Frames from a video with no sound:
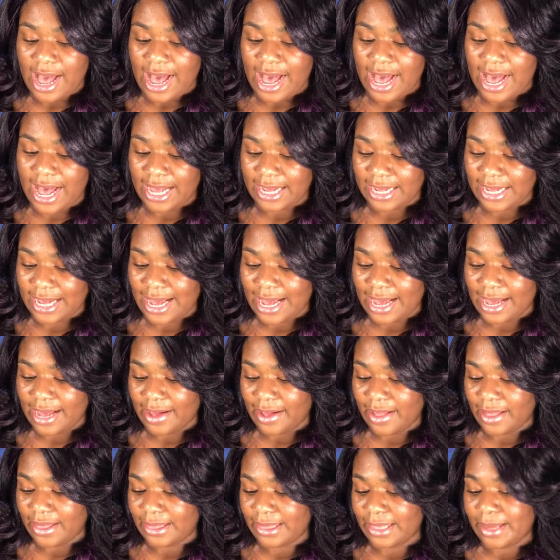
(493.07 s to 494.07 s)
I
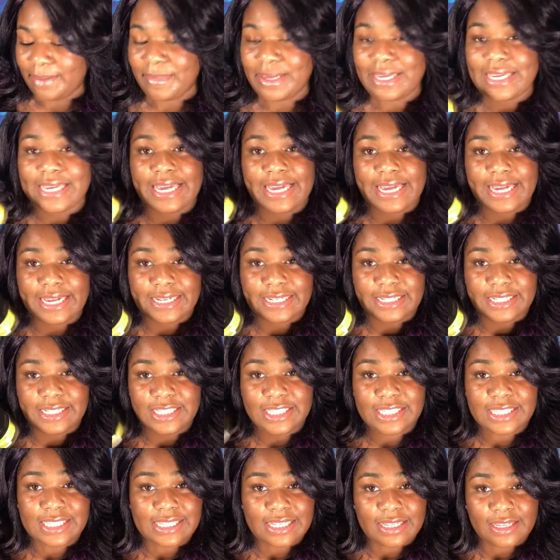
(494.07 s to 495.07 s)
got lemon candy
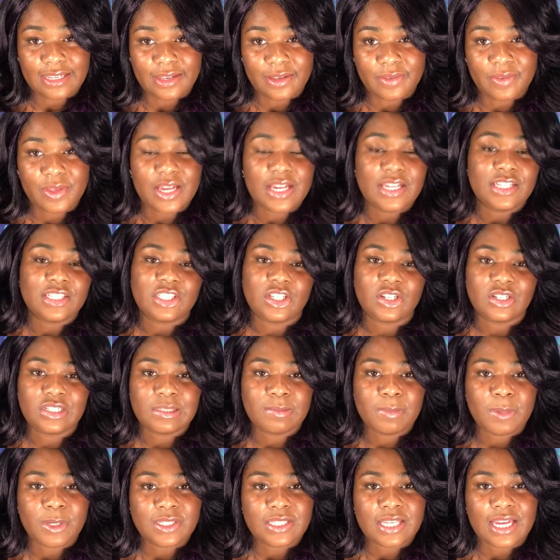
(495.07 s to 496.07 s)
scent, so it
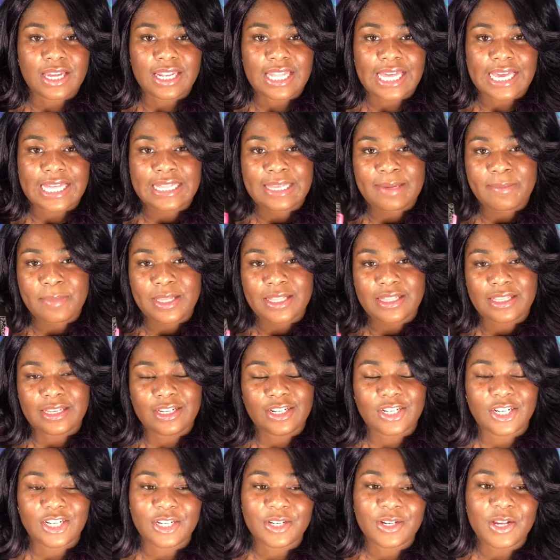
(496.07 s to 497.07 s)
smells kind of like lemon
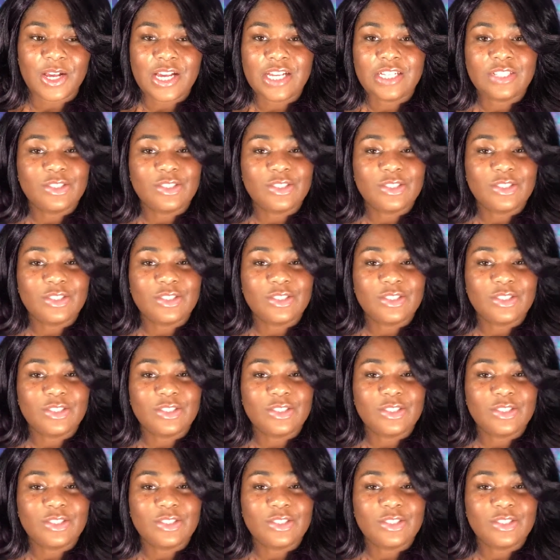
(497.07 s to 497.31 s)
cleaner.